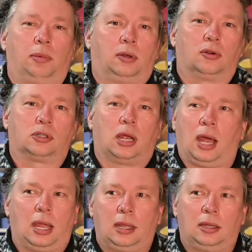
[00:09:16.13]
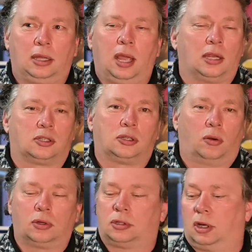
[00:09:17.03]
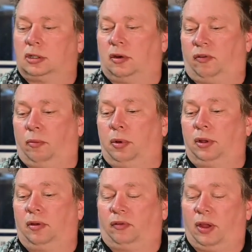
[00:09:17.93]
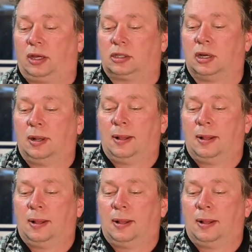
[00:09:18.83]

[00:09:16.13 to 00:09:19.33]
because he has such a familiar face.